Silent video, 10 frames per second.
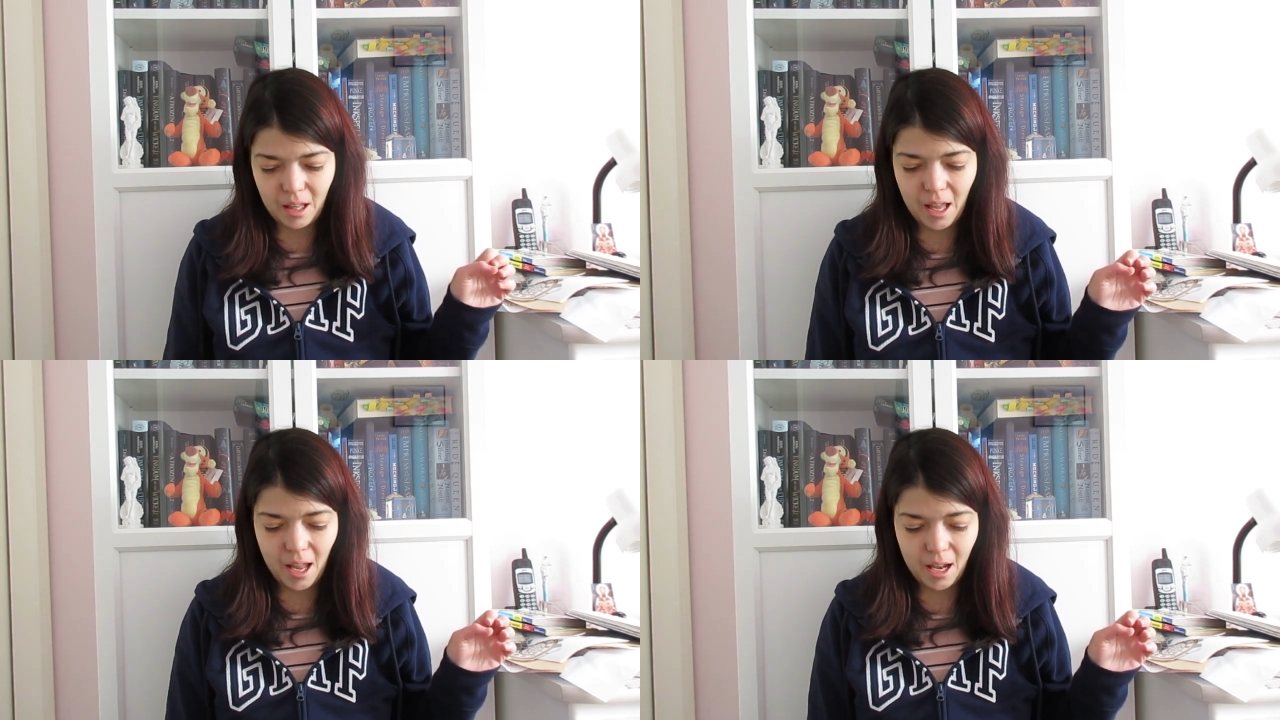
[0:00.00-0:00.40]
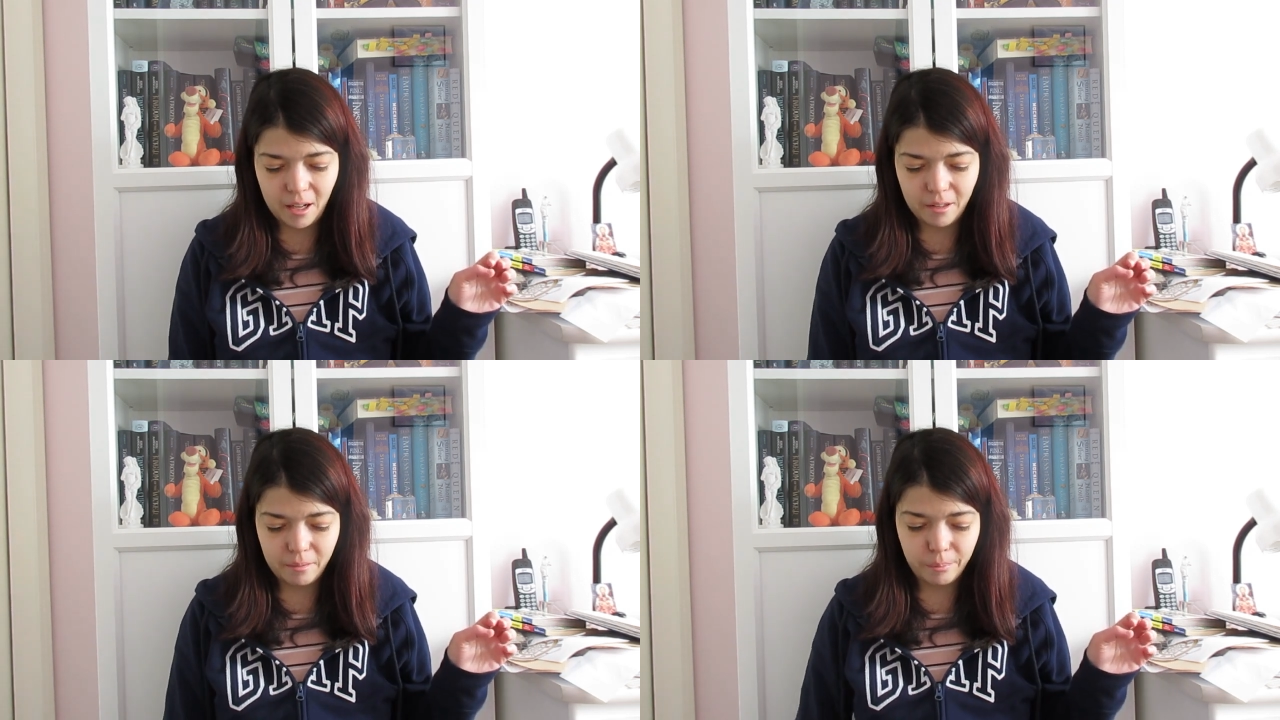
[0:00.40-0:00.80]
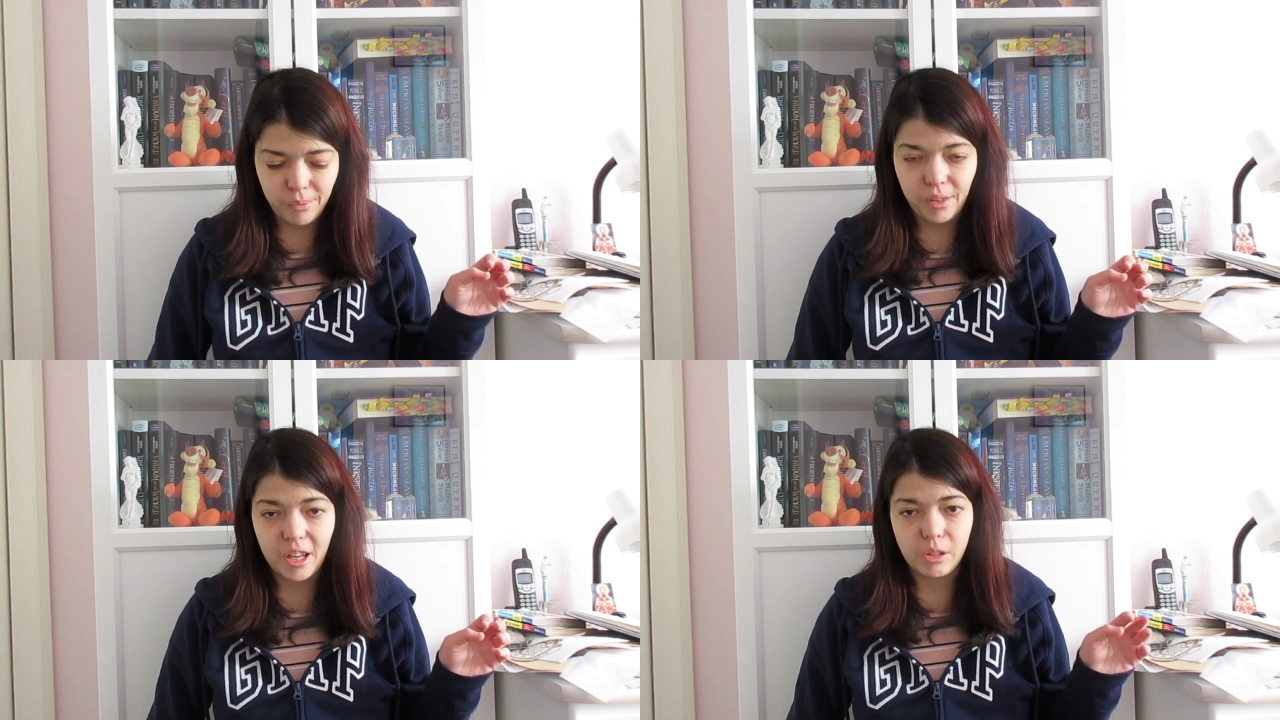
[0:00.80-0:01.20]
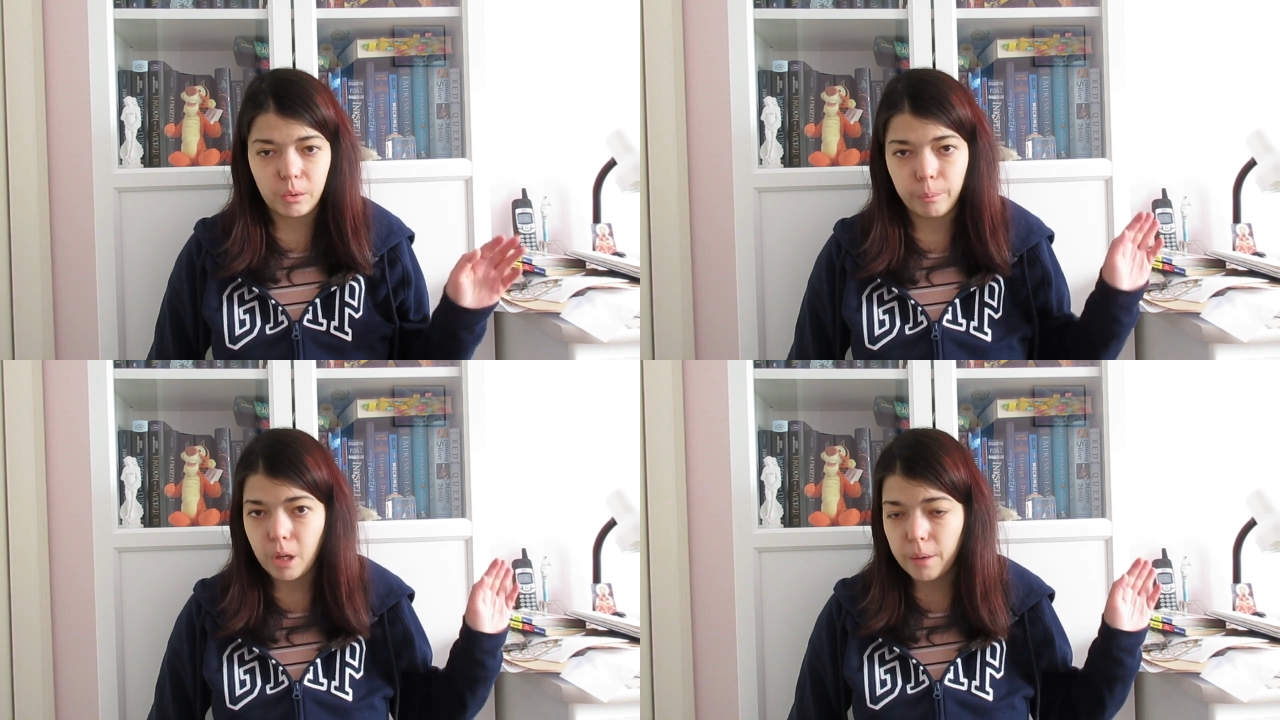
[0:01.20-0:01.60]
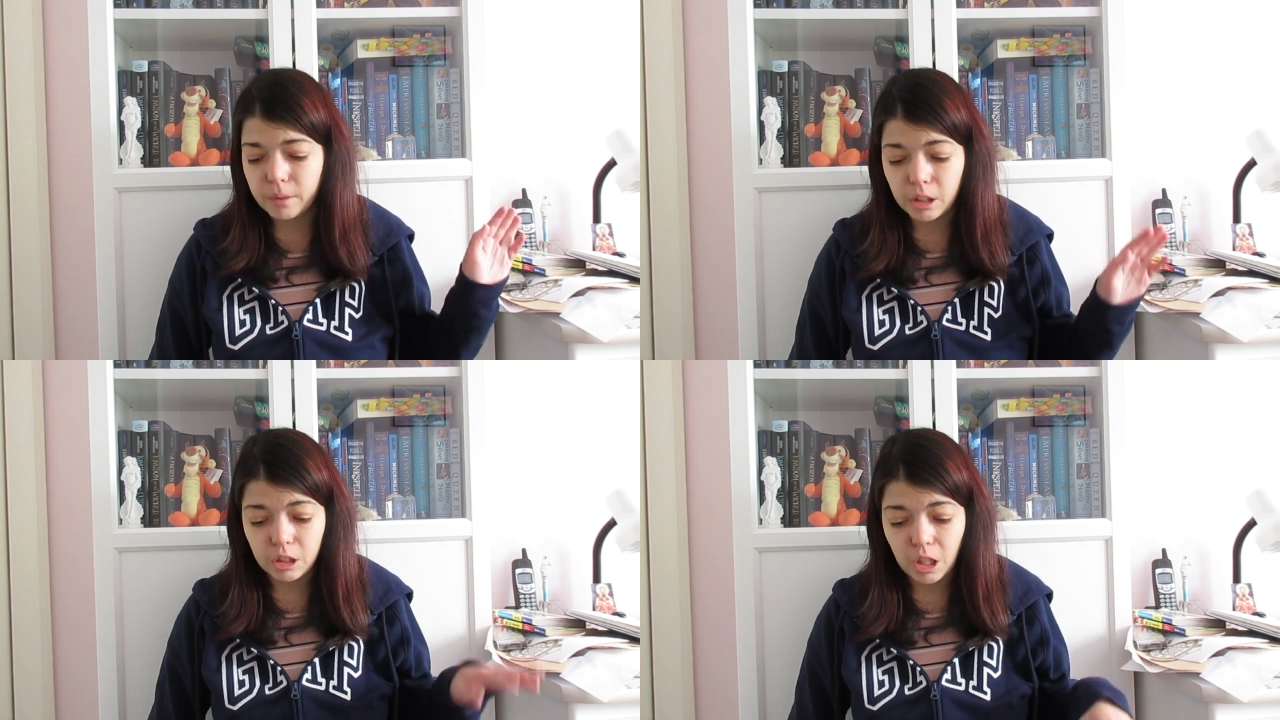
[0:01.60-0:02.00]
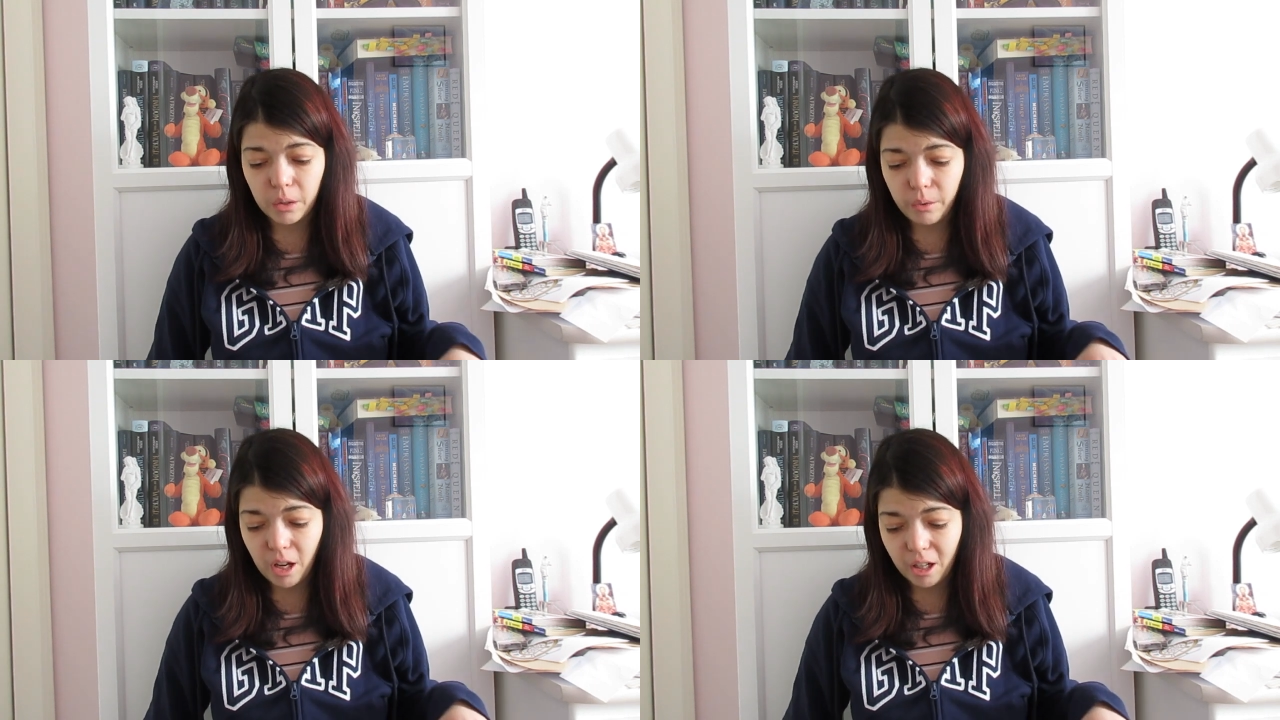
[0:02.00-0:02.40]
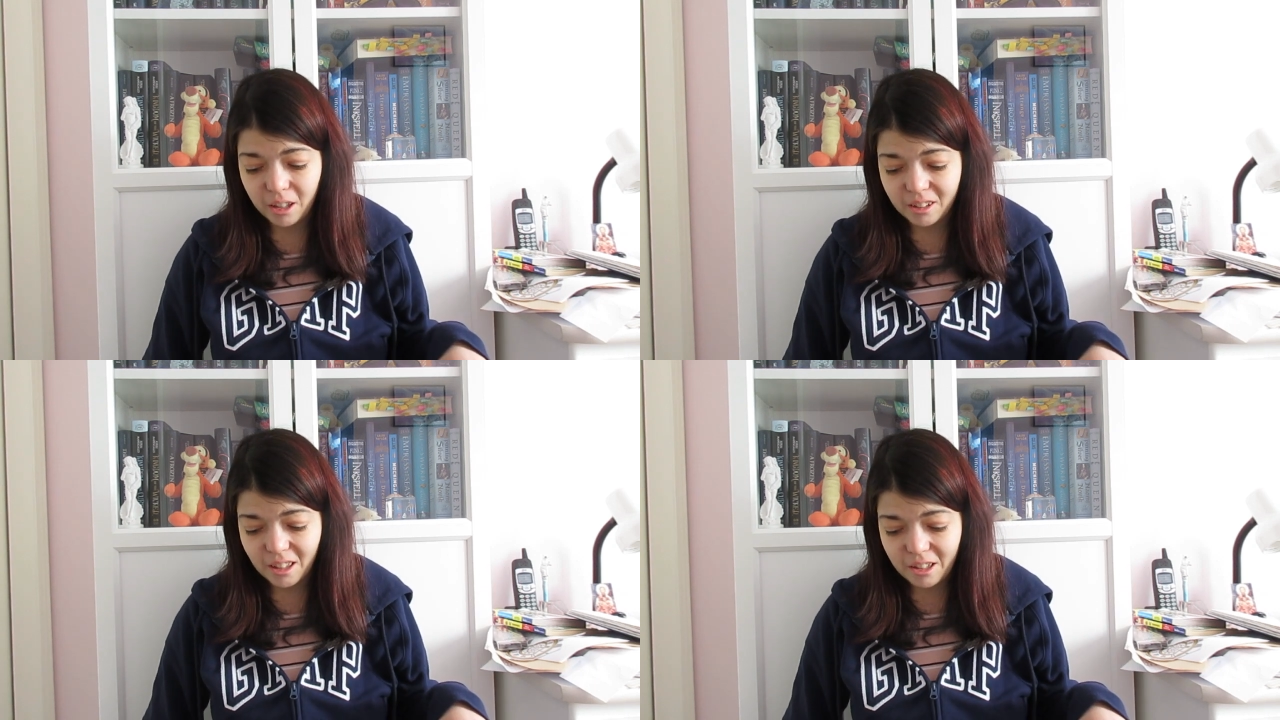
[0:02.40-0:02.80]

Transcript: And things will probably go wrong,